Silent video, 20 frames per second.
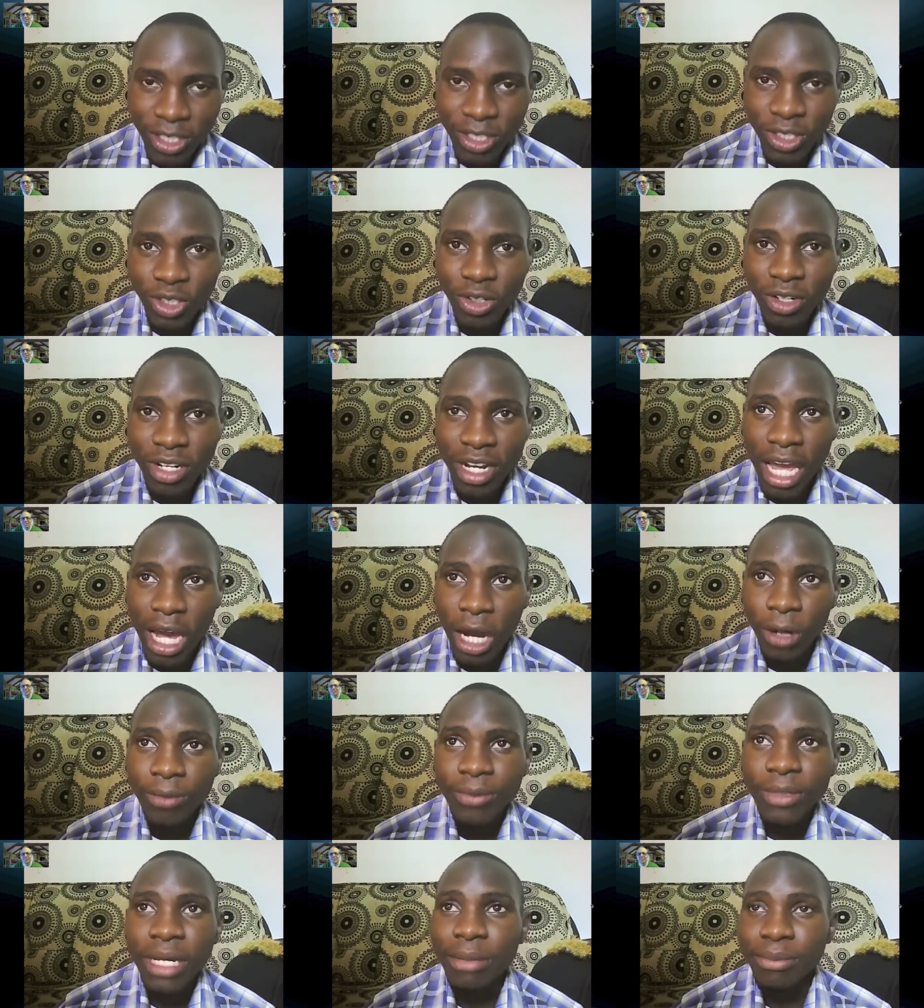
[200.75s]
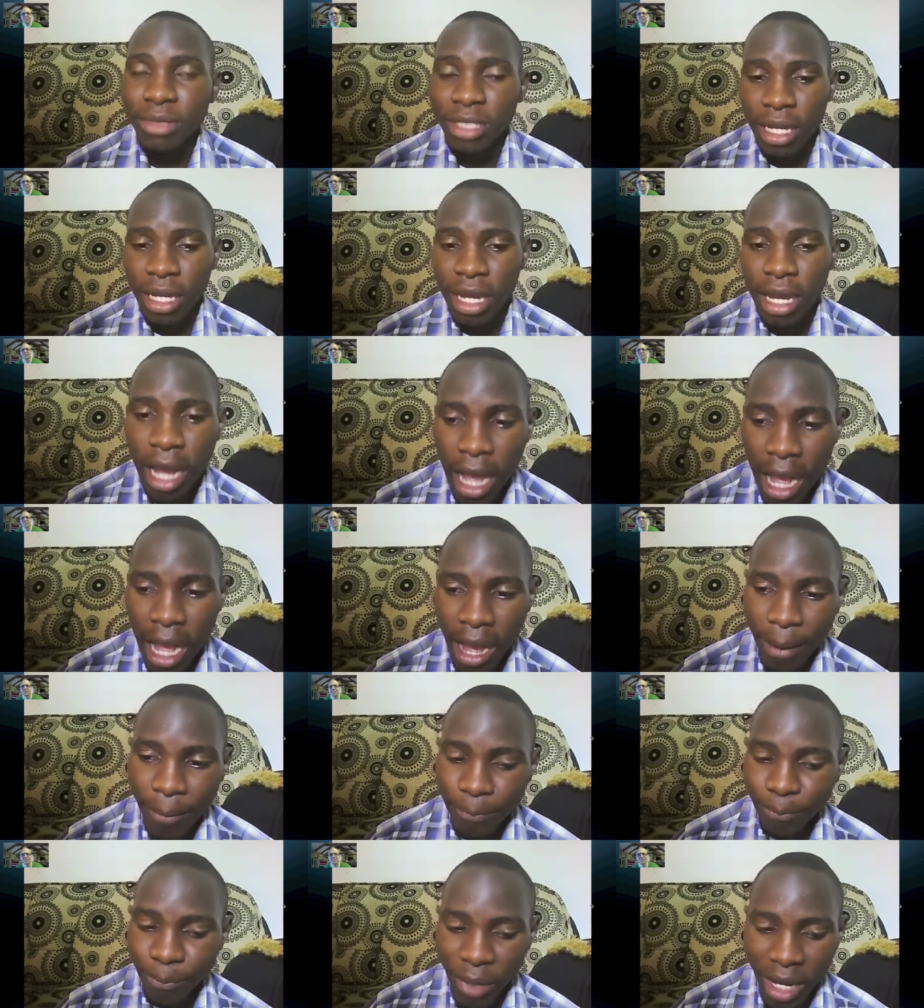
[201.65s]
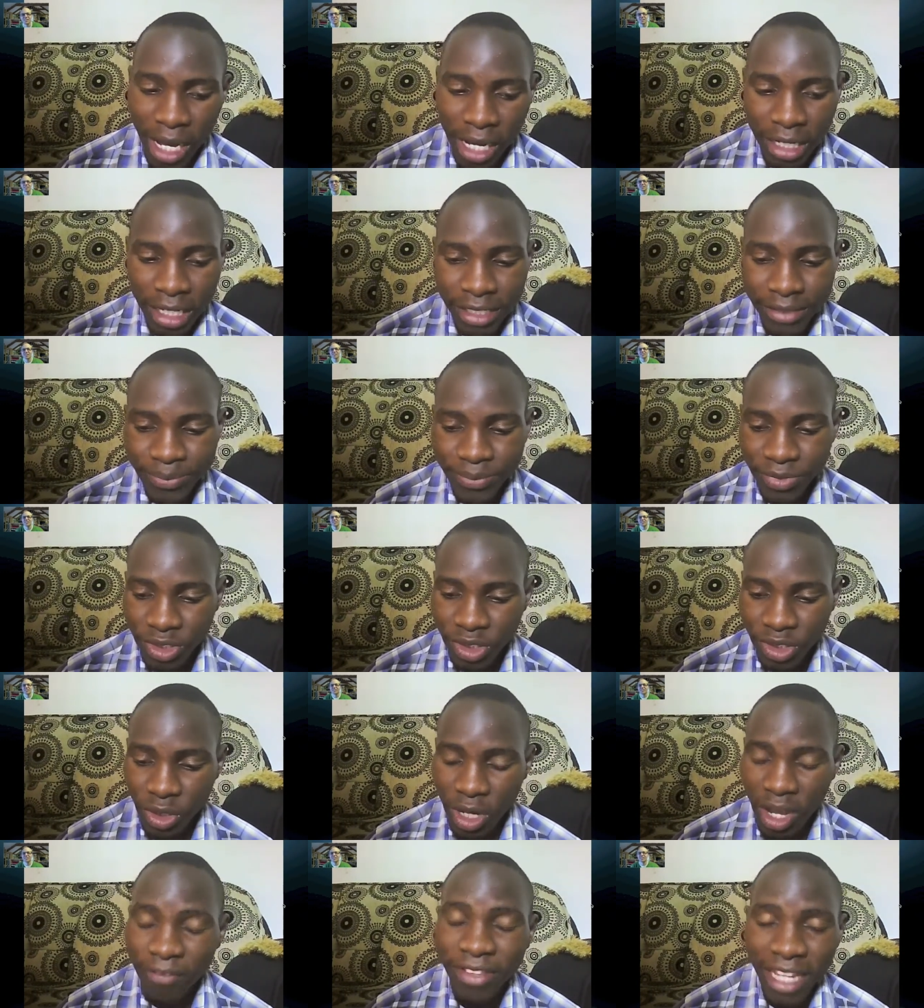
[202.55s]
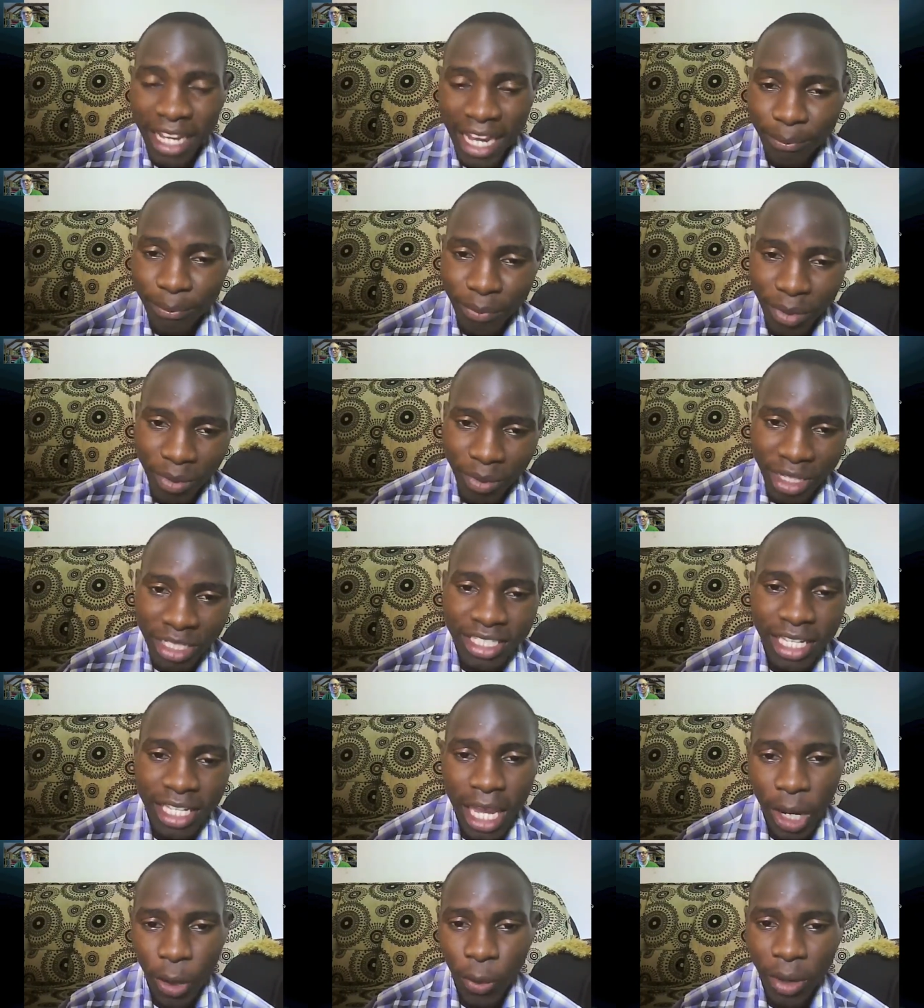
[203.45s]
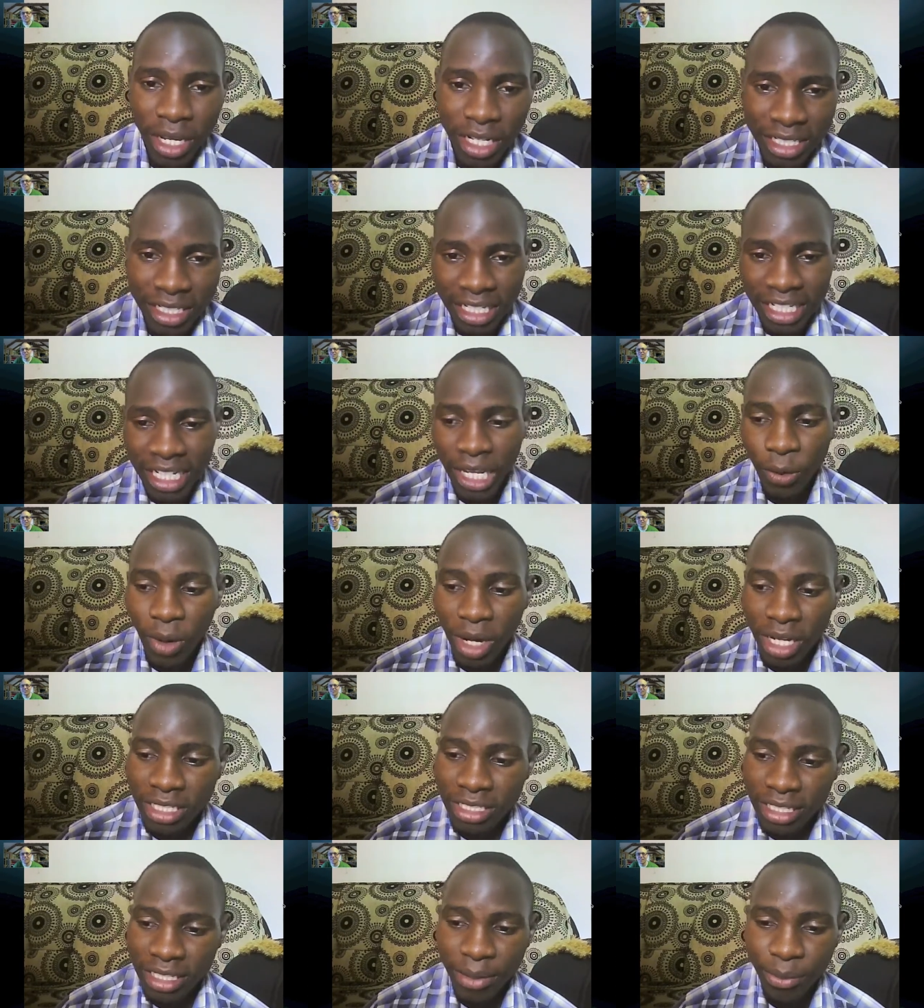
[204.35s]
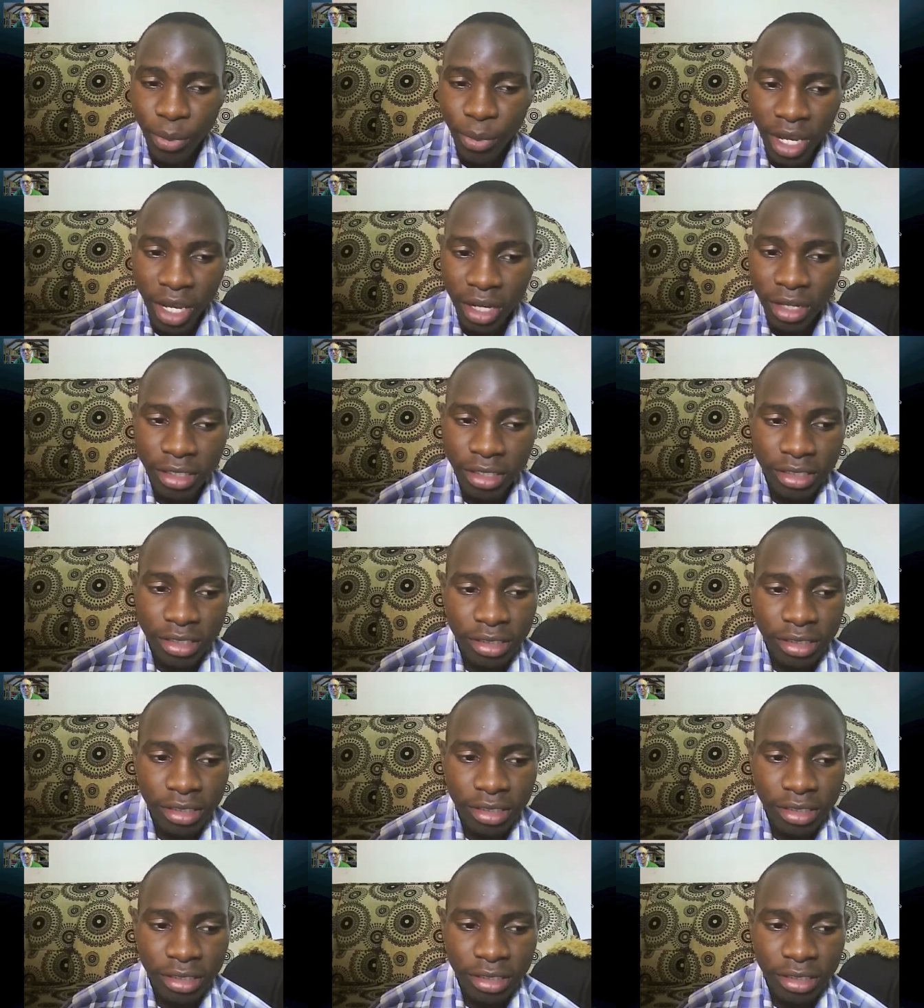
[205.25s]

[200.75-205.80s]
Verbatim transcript: So now I'm, just, I'm back. So after Kampabits, I went and I worked somewhere